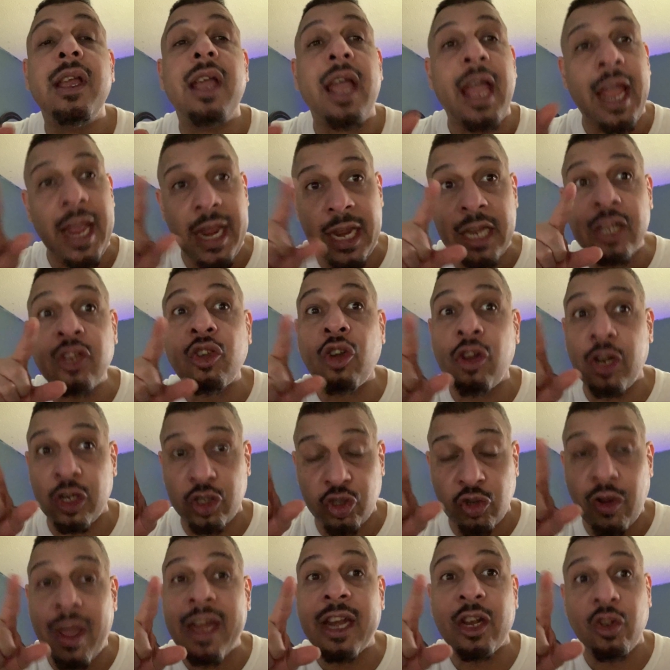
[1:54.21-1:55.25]
And he's going to
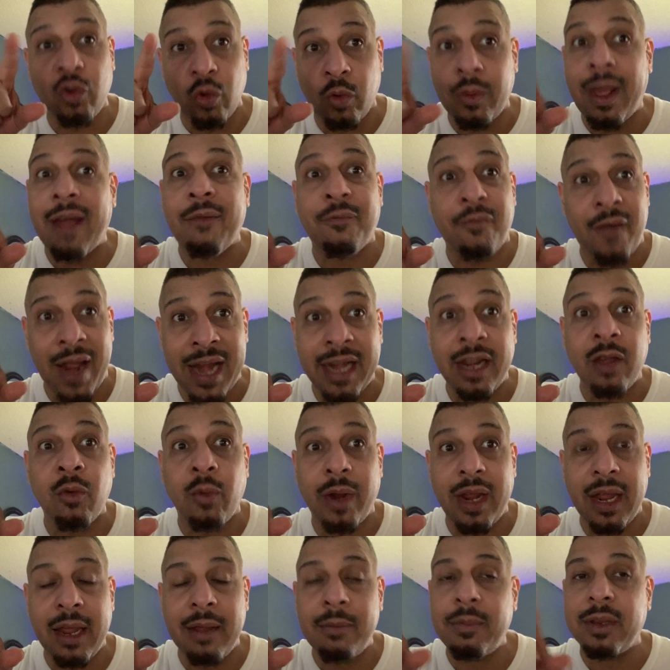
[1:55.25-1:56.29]
try to do that fighting
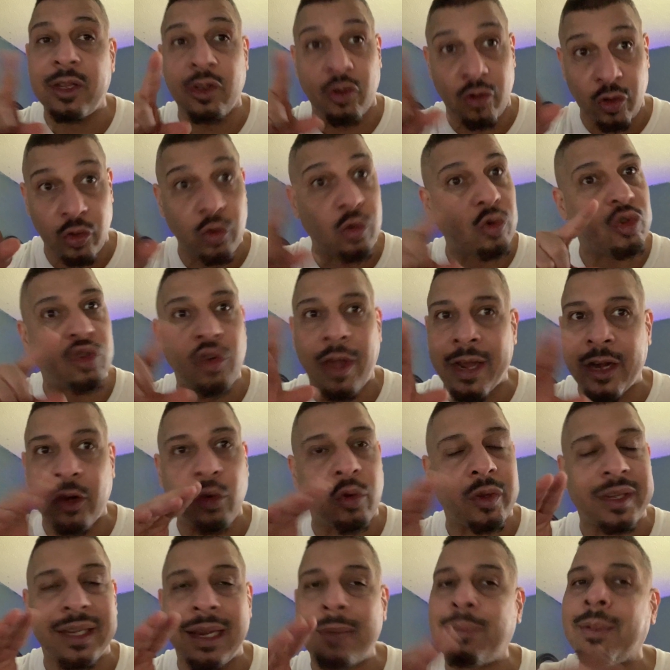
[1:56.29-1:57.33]
with him. He's going to do try to do
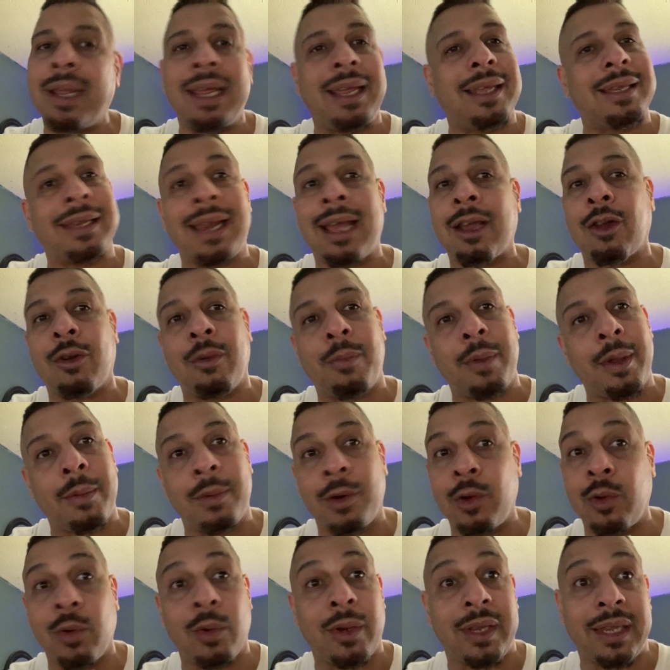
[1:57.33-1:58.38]
the same thing. He's not going to be able
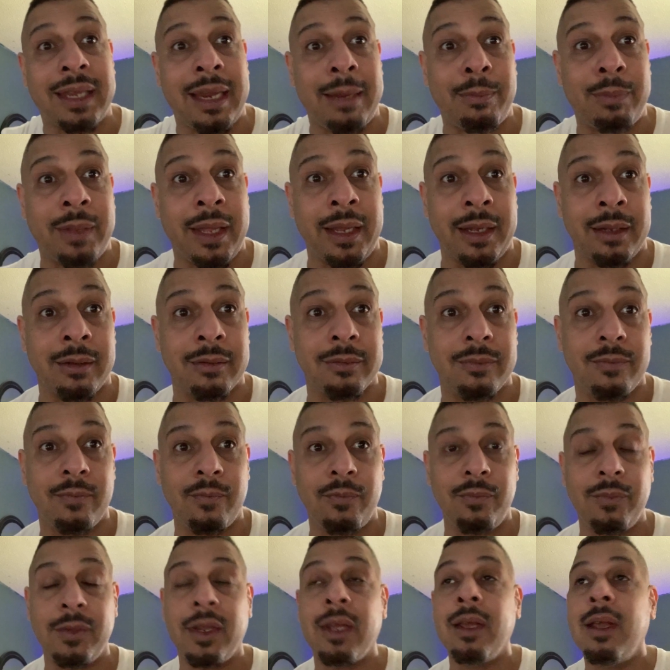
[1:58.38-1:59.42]
to do the same thing.
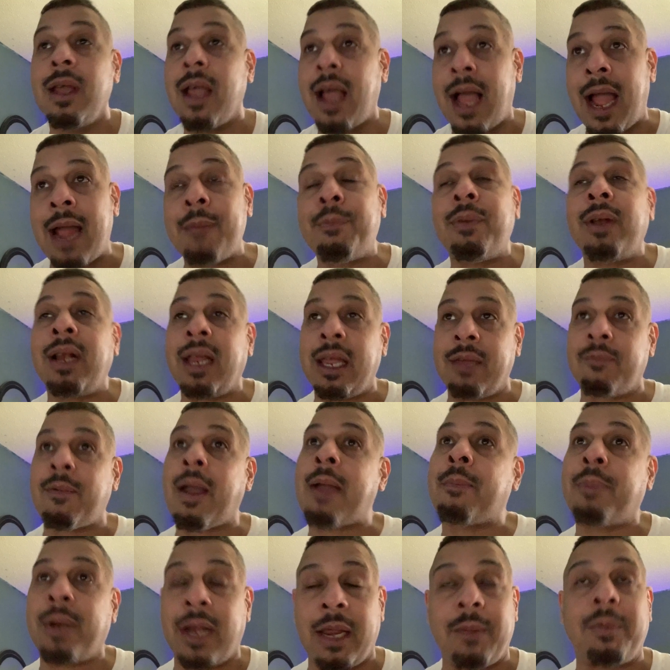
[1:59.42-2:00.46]
I believe I
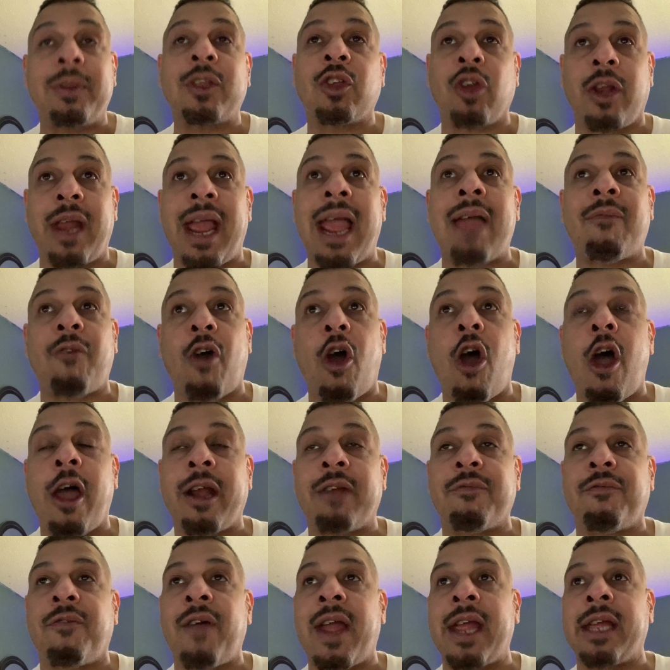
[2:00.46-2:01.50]
believe he's going to have a harder
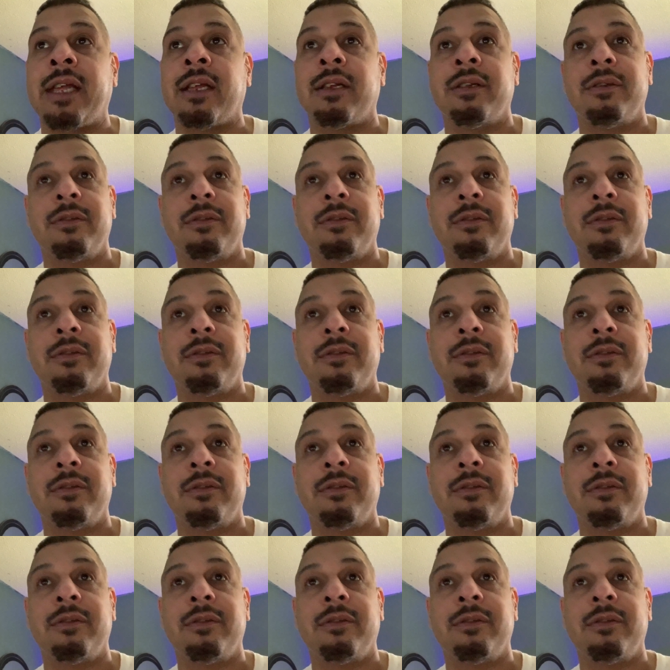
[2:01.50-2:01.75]
fight.